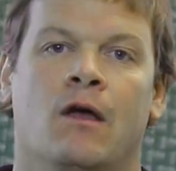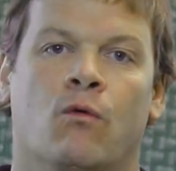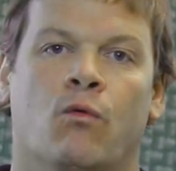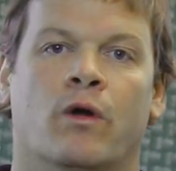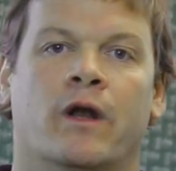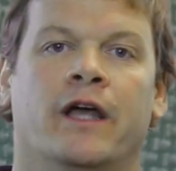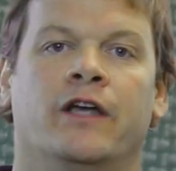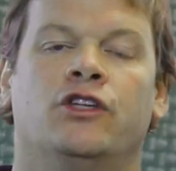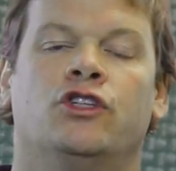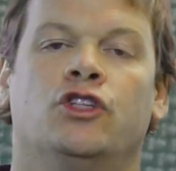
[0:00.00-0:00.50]

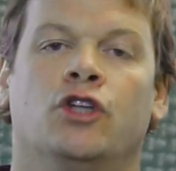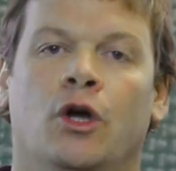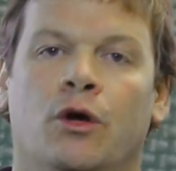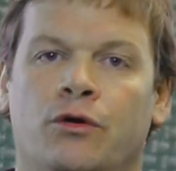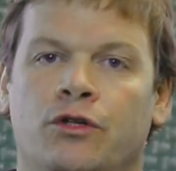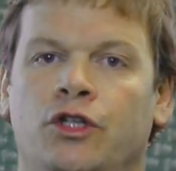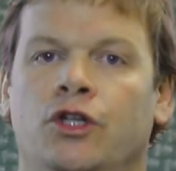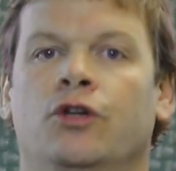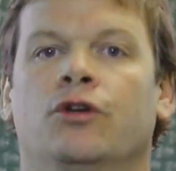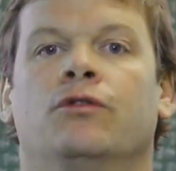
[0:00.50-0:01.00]
What I
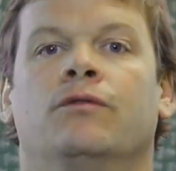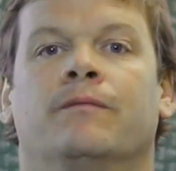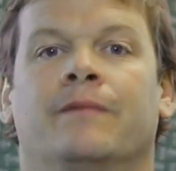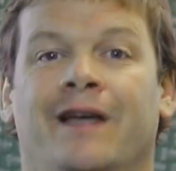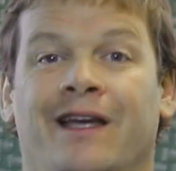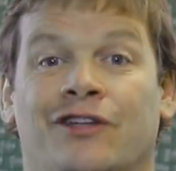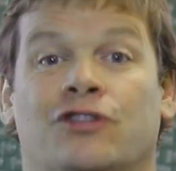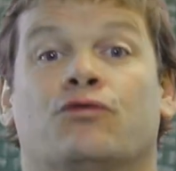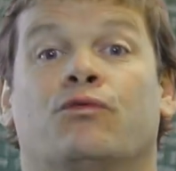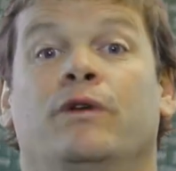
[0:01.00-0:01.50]
showed you
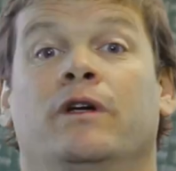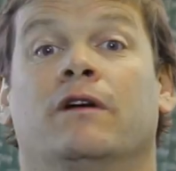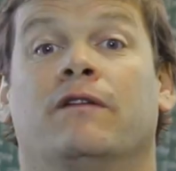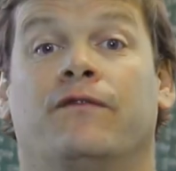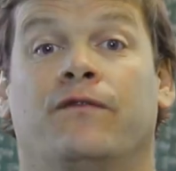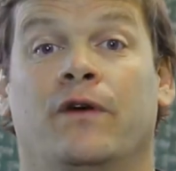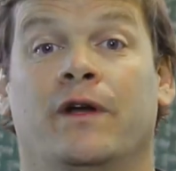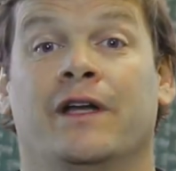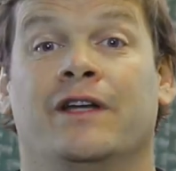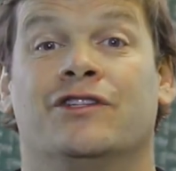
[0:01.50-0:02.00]
is real
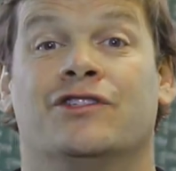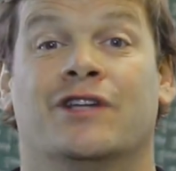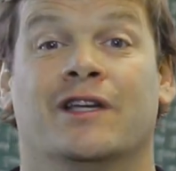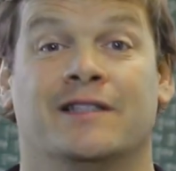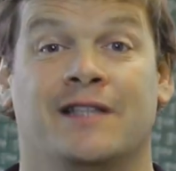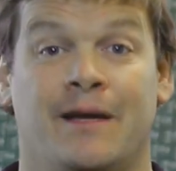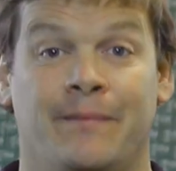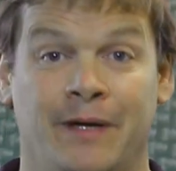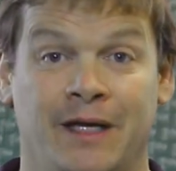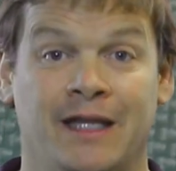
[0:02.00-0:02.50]
footage
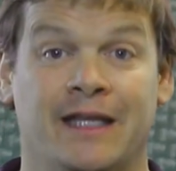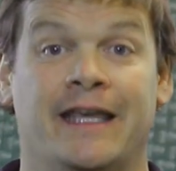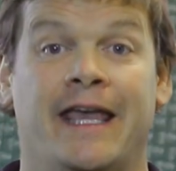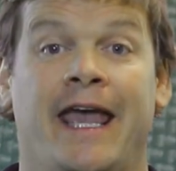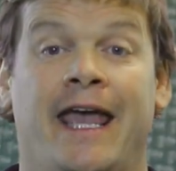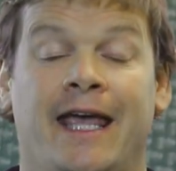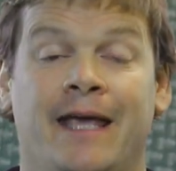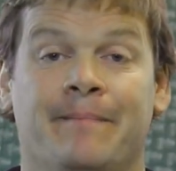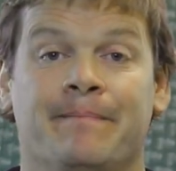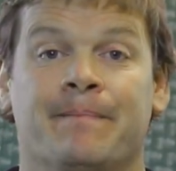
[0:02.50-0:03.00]
because I'm in the
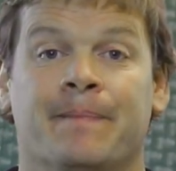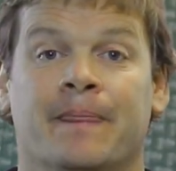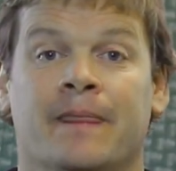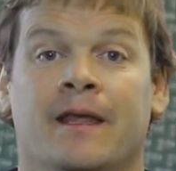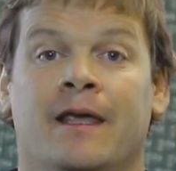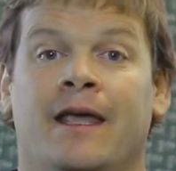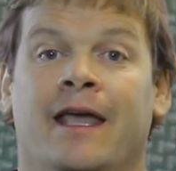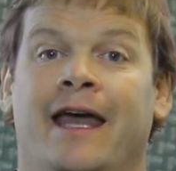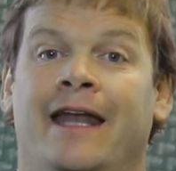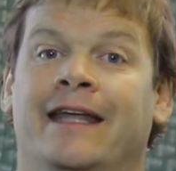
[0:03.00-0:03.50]
game,
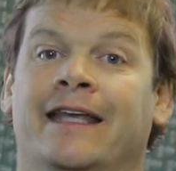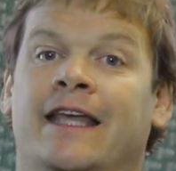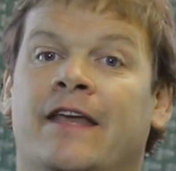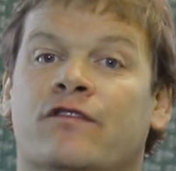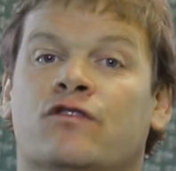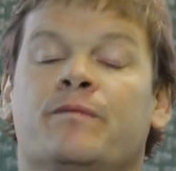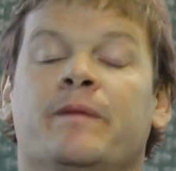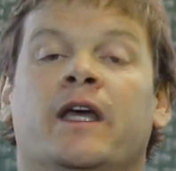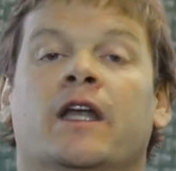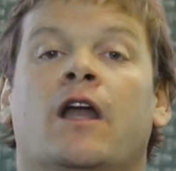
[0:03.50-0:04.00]
and it
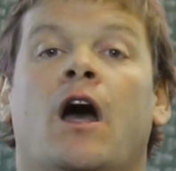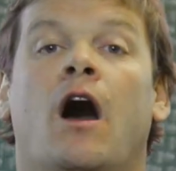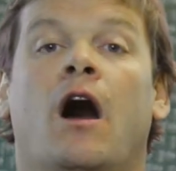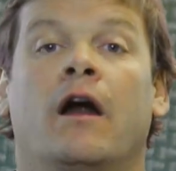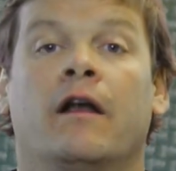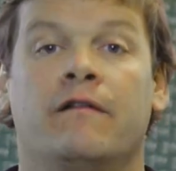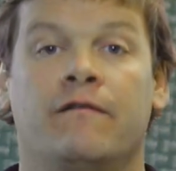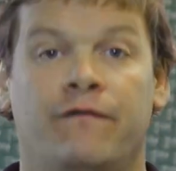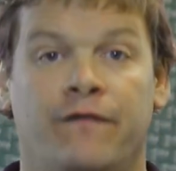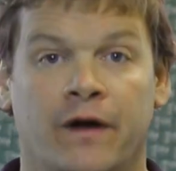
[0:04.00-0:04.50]
gives me an
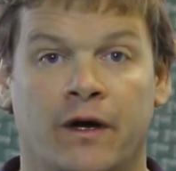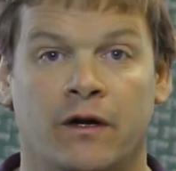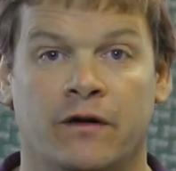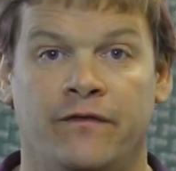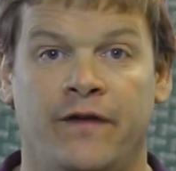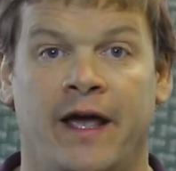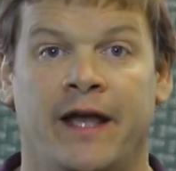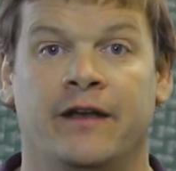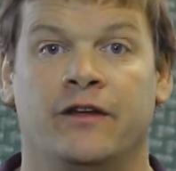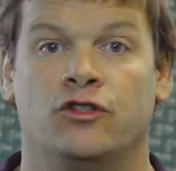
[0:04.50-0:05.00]
unfair
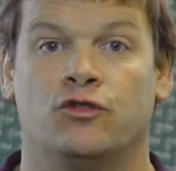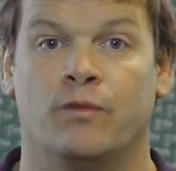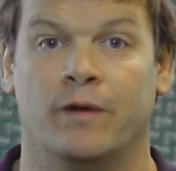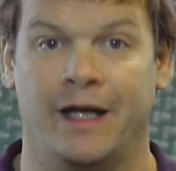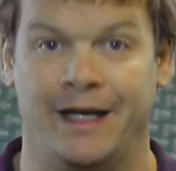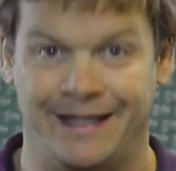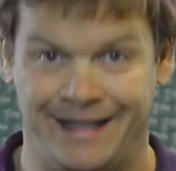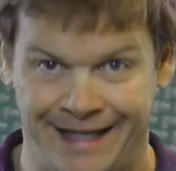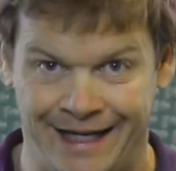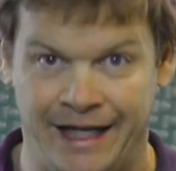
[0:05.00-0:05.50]
advantage when
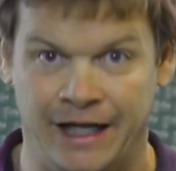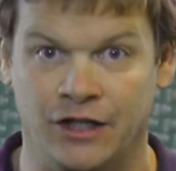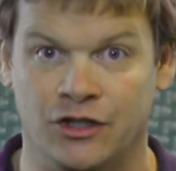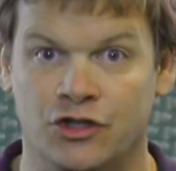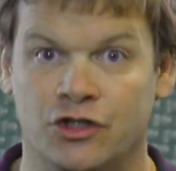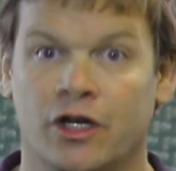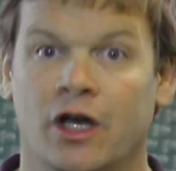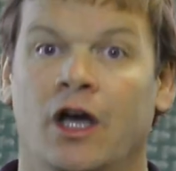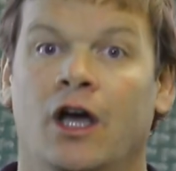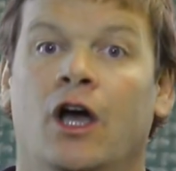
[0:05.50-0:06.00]
I
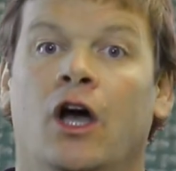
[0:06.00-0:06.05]
teach.